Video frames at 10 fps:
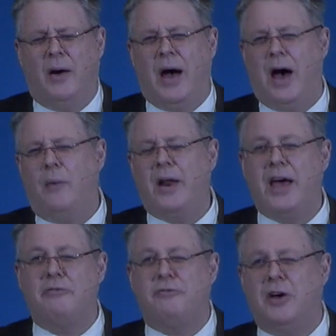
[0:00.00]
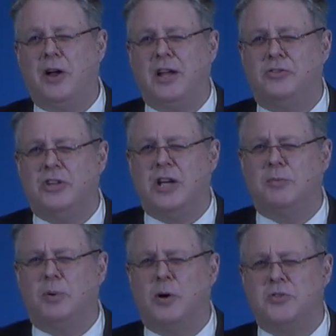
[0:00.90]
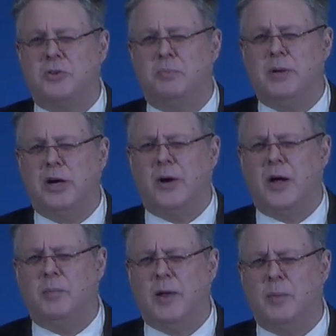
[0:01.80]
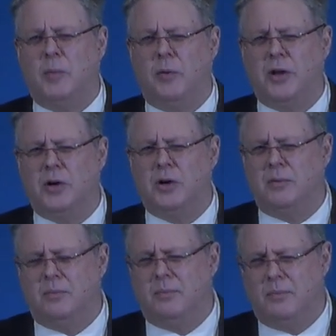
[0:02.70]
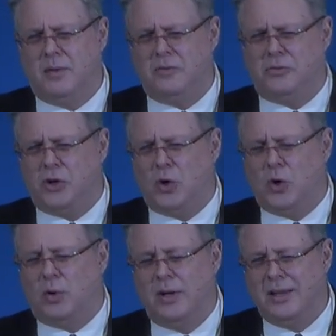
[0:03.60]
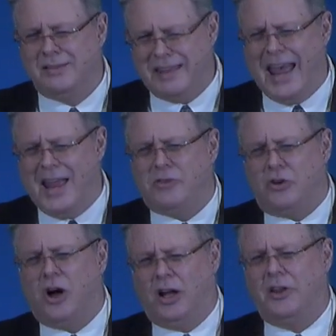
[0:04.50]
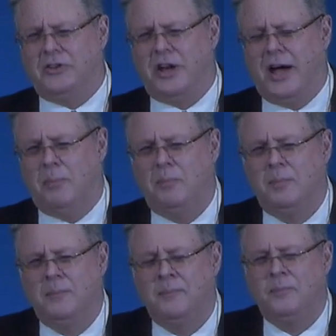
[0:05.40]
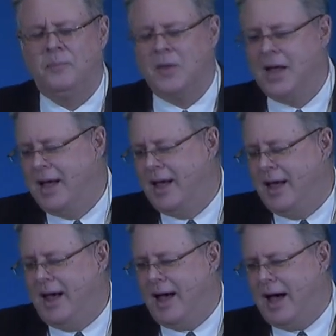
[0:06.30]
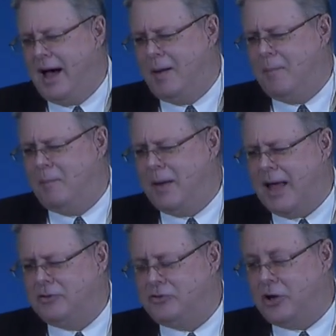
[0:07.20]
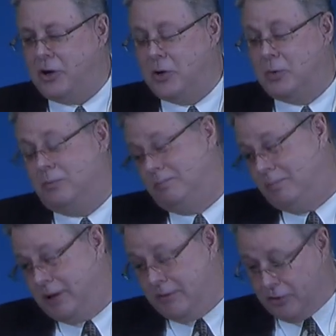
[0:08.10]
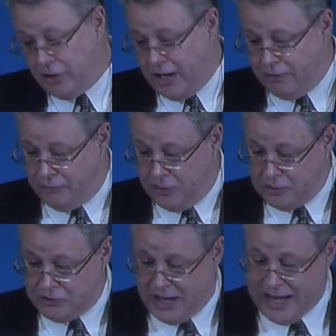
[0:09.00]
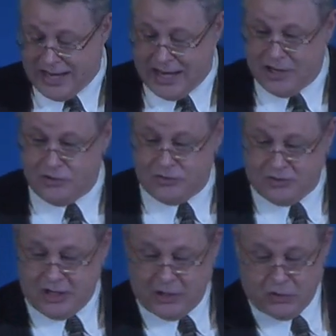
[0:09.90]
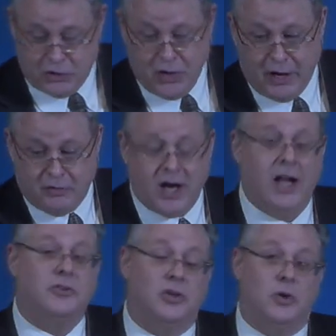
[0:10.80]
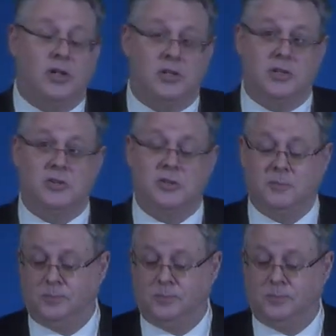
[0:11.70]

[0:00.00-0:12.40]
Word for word: how would I have felt as a young person being around people that are so tense all the time. Um, and so, believe it or not, folks, ideas, you know, do have consequences.